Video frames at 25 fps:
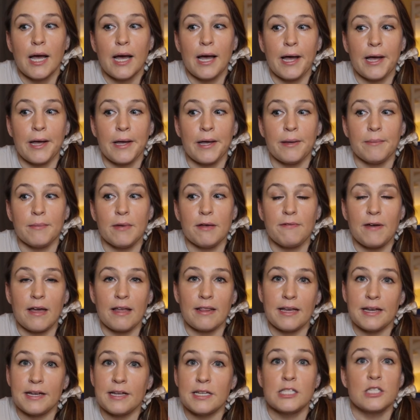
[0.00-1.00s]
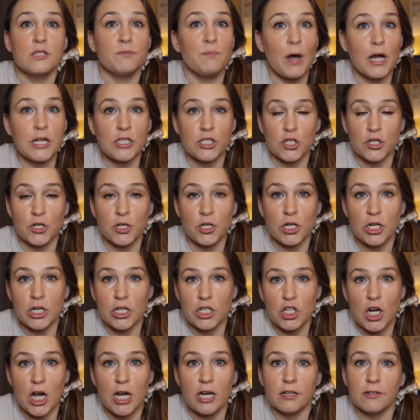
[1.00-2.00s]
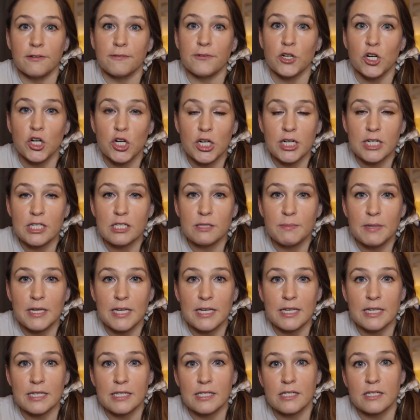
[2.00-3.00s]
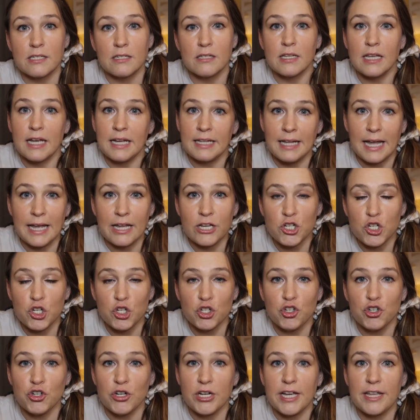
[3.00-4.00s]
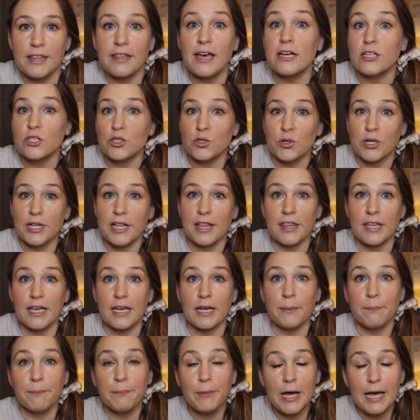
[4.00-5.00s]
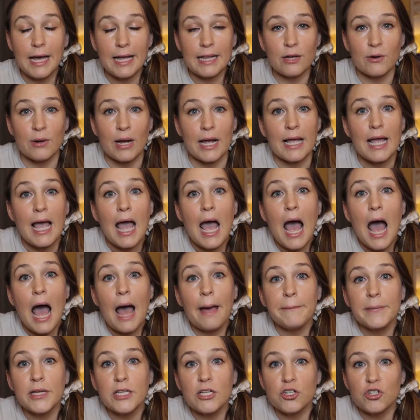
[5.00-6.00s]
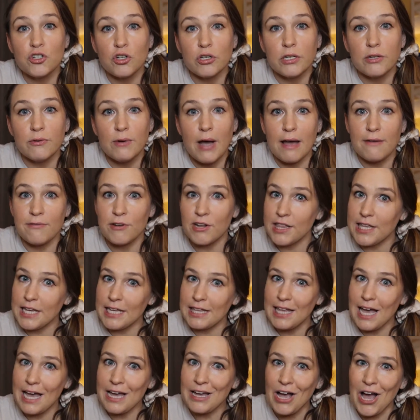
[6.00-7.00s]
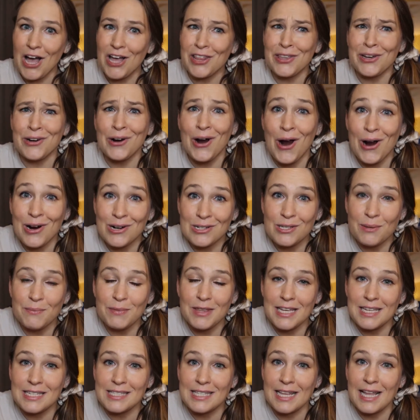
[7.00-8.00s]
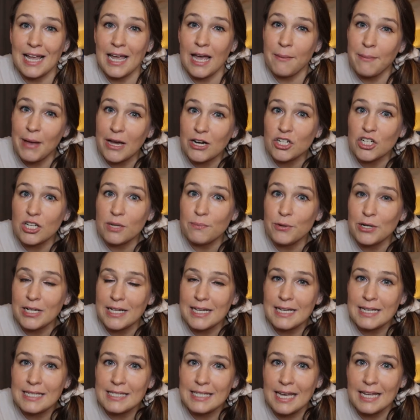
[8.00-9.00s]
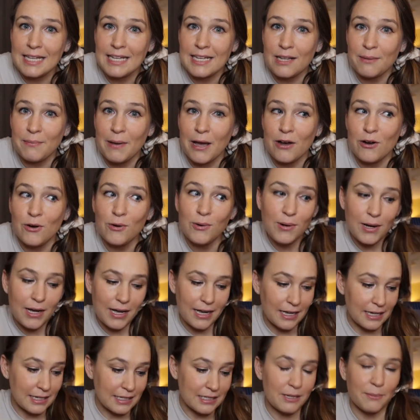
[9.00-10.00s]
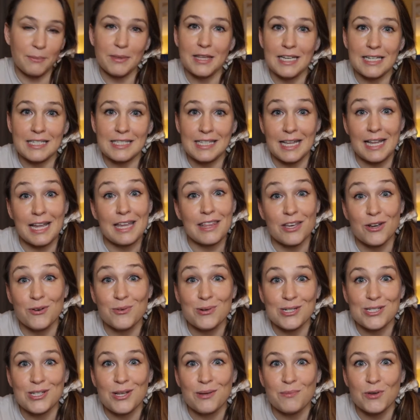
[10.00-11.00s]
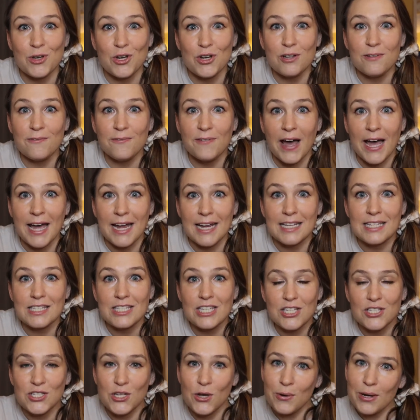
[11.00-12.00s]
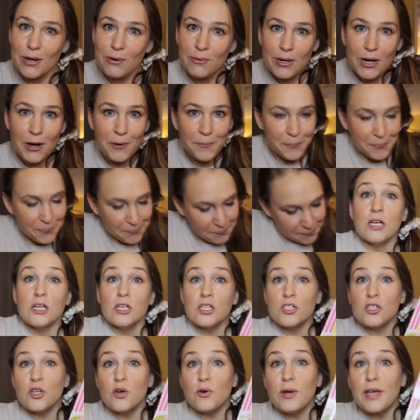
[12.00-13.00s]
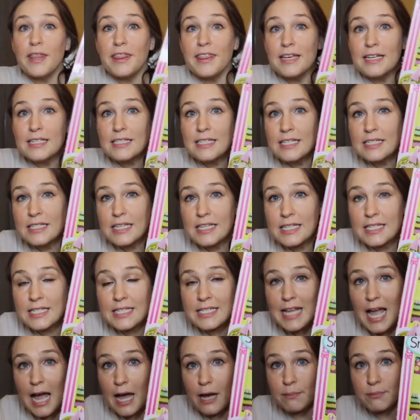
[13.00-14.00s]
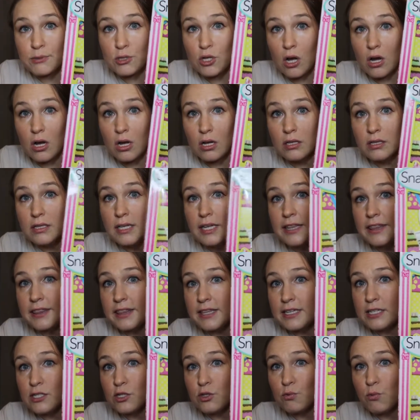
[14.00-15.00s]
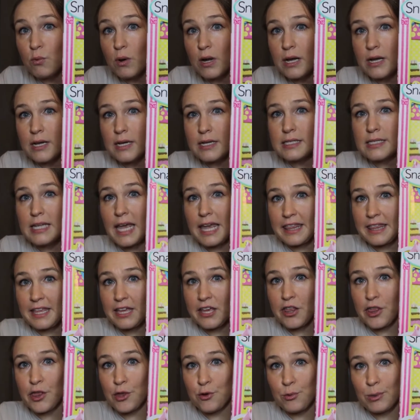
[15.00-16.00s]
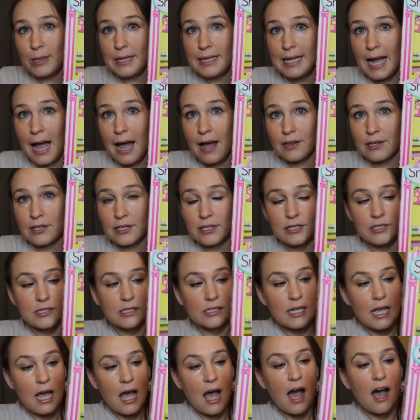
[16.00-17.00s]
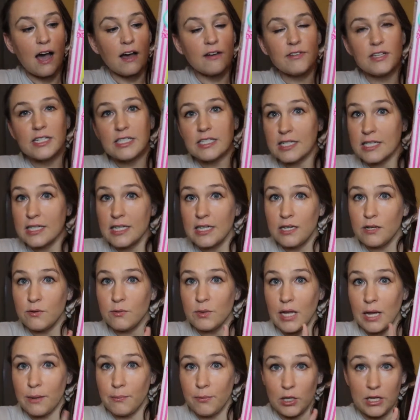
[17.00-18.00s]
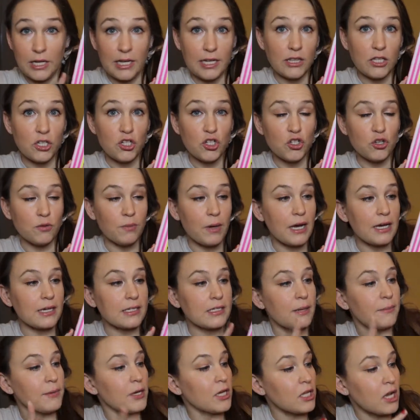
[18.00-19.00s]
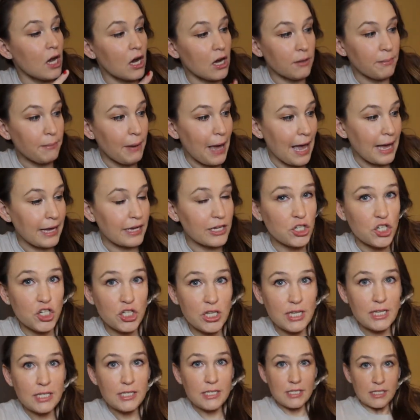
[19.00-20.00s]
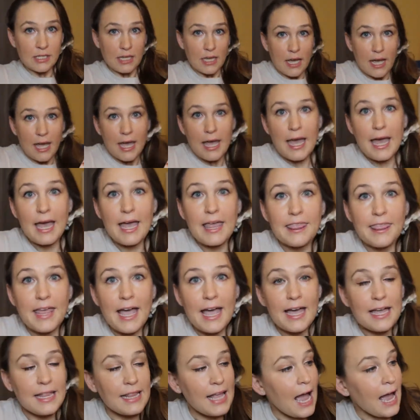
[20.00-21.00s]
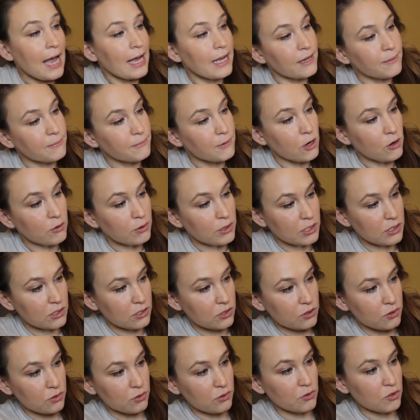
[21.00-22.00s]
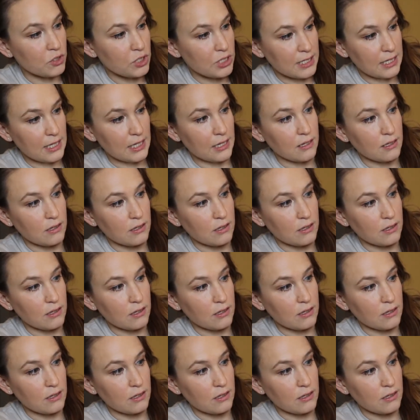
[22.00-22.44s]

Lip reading: if I sponsor a child for Christmas, an angel tree, that sort of thing. But anyway, I'm going to show you everything that I got. There are some things that I am actually pretty excited about, some things that I think were some good finds. So here we go. So this is a Snap doll. This was, I think, $3. Obviously, when I put it in the shoebox, I'm going to unpackage this, and then I am going to just